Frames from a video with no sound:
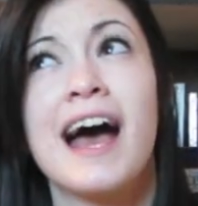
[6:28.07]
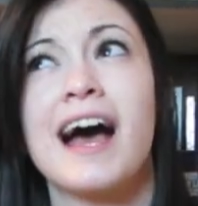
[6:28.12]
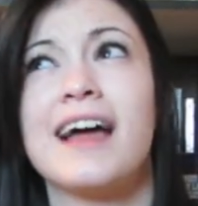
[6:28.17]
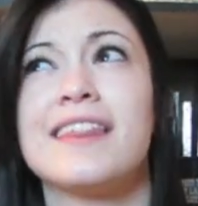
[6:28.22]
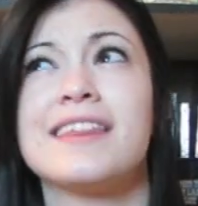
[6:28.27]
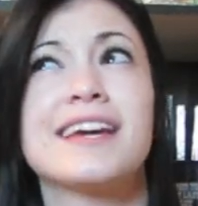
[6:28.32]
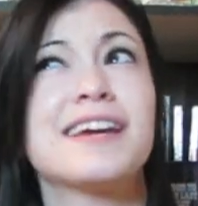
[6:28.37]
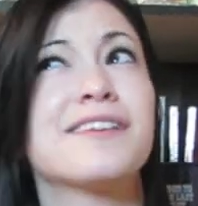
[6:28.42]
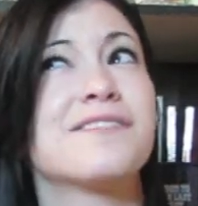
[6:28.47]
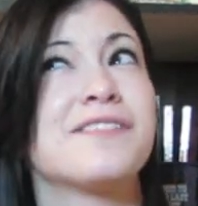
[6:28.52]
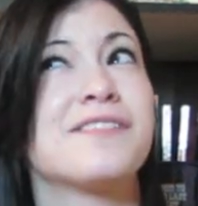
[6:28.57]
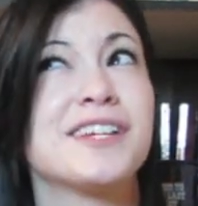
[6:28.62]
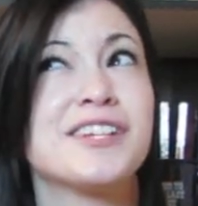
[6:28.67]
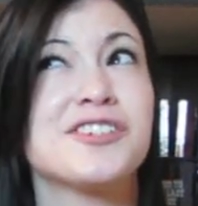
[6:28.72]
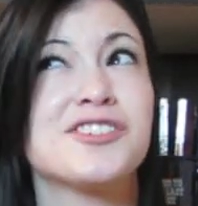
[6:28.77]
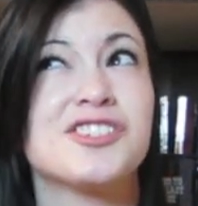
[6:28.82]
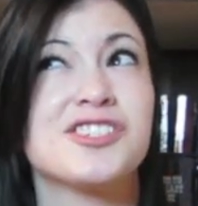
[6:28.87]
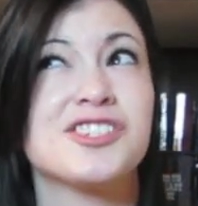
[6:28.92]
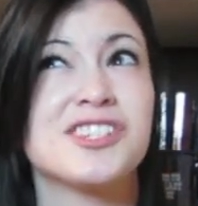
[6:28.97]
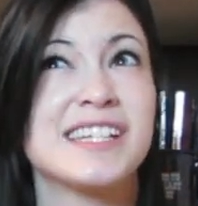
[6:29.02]
I think I
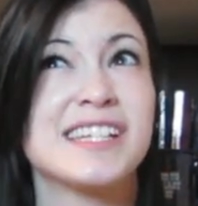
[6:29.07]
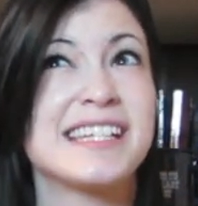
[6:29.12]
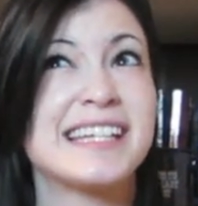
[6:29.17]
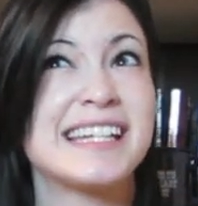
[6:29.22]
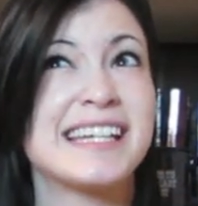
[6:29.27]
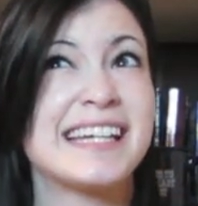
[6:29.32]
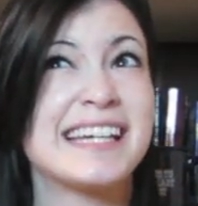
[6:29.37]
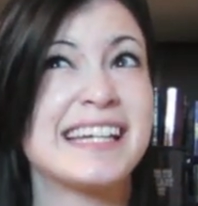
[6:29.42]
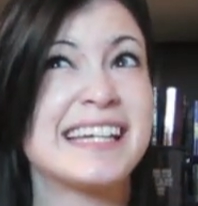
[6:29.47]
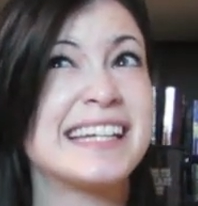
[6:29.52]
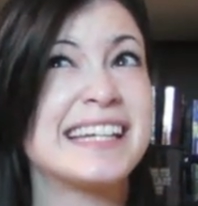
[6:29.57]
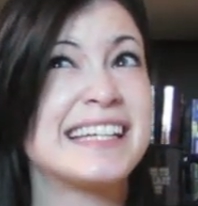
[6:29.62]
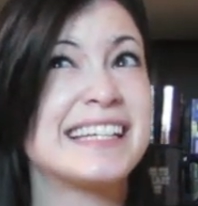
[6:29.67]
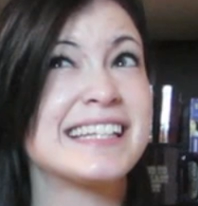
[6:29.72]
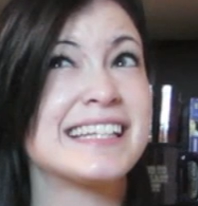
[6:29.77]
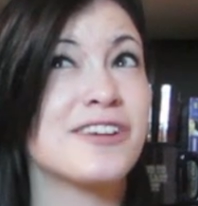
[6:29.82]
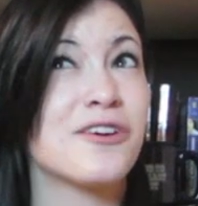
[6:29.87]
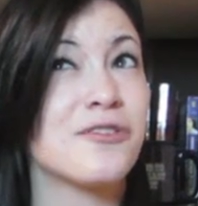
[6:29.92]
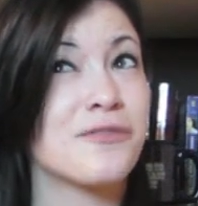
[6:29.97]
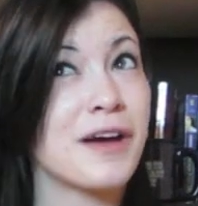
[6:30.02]
finished it
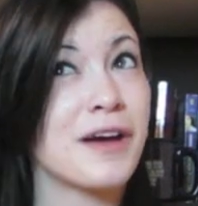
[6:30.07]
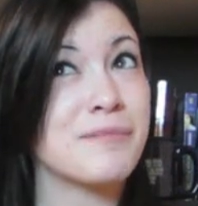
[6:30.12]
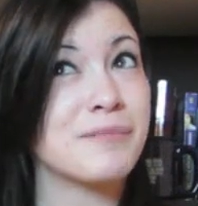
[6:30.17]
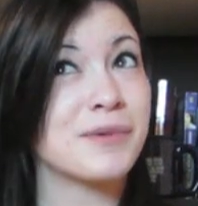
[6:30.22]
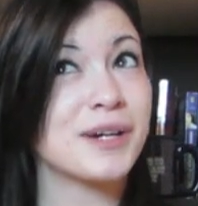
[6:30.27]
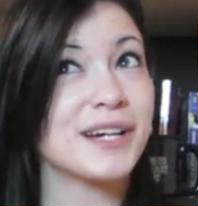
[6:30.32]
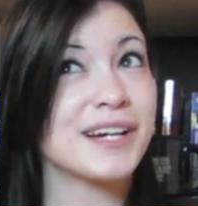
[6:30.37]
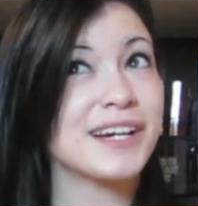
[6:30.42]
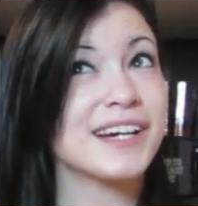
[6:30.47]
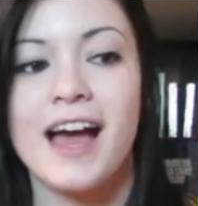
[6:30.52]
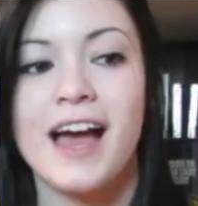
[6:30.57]
in November.